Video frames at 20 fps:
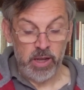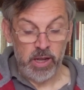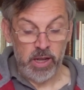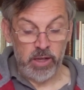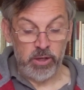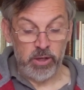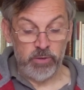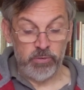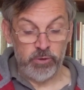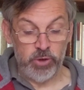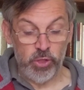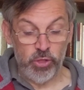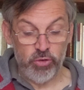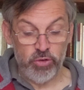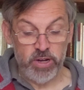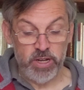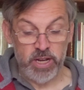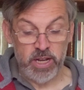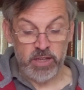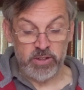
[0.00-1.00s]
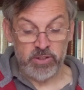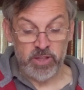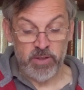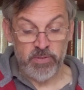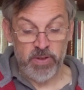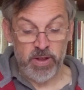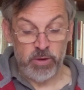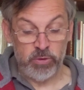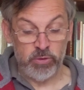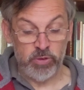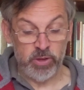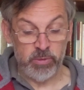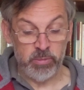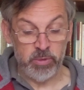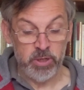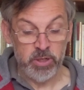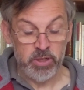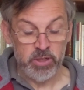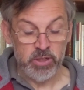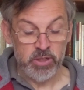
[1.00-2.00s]
And after 3 days they found
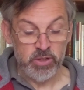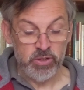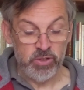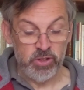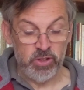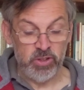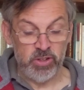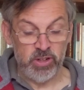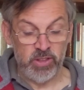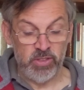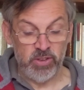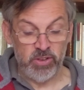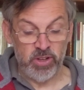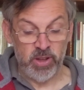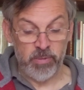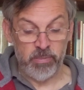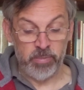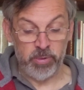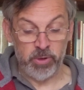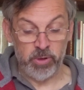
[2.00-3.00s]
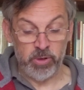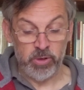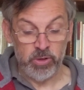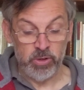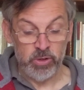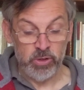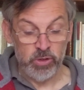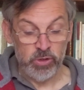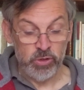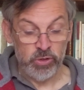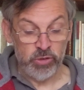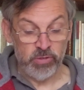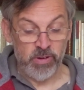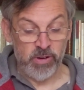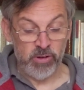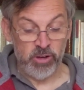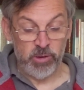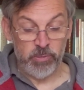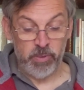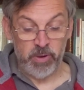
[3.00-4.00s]
him, sitting in the temple,
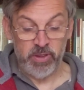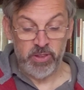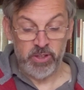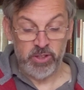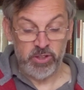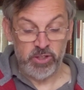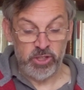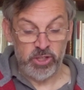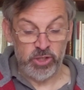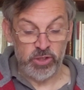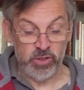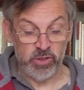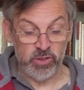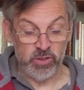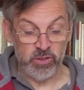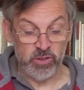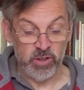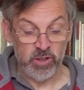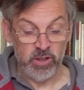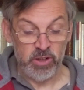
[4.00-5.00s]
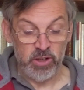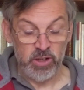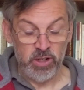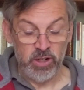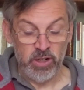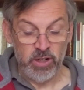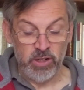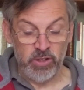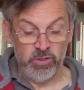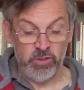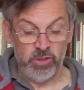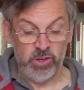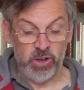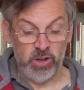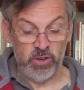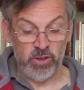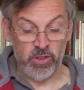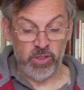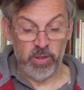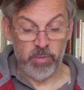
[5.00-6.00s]
surrounded by the teachers,
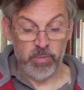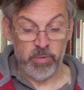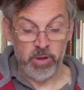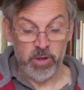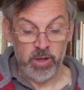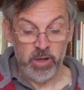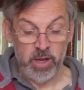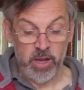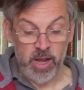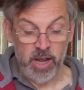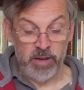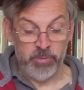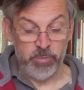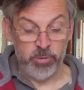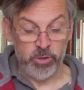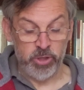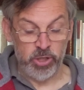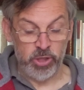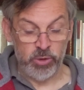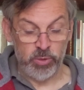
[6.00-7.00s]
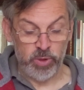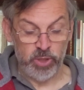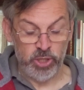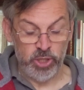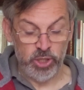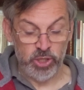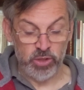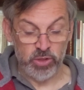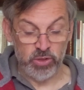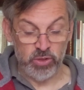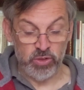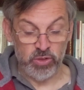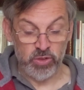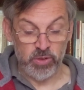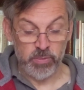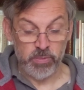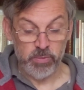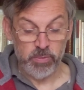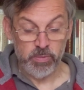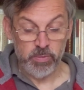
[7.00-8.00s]
listening to them and putting
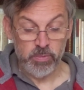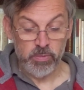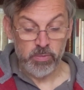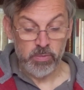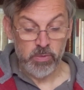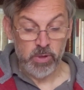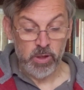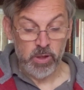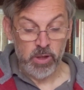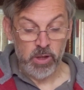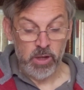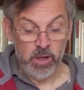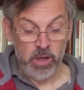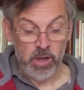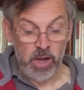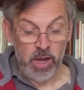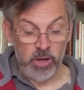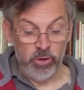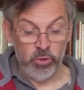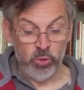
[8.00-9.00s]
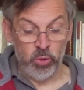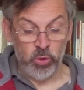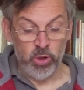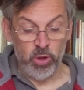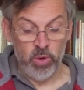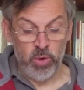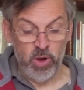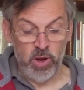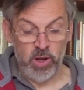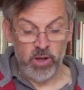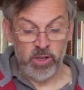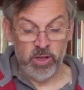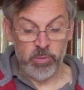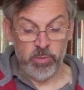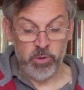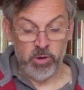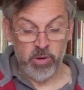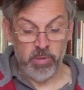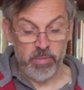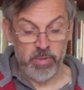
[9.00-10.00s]
questions. And all who heard
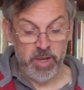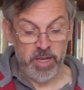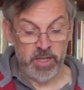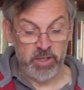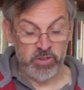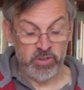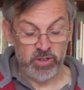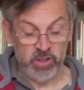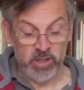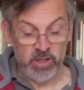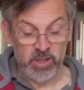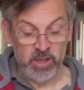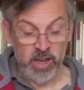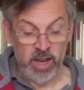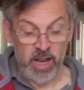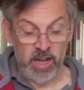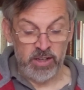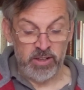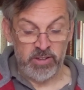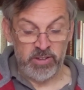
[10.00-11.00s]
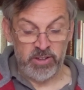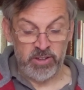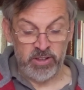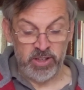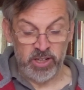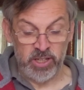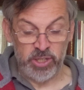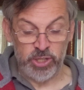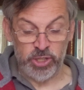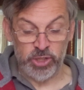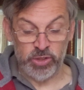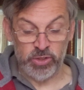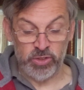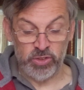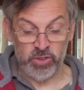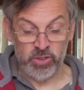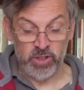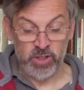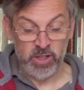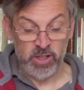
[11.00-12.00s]
him were amazed at his
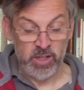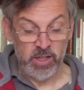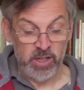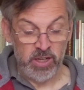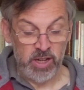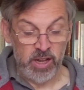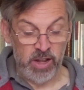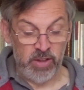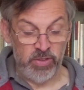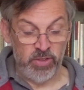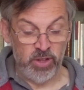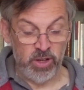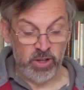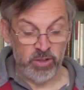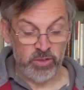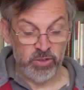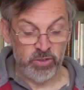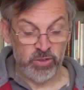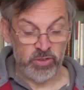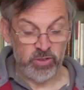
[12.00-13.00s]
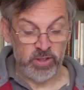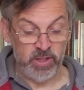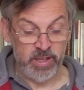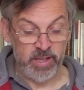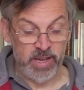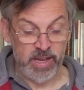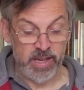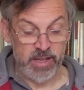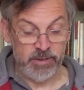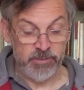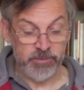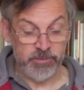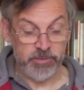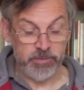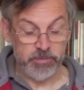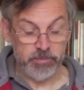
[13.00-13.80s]
intelligence and the answers he gave.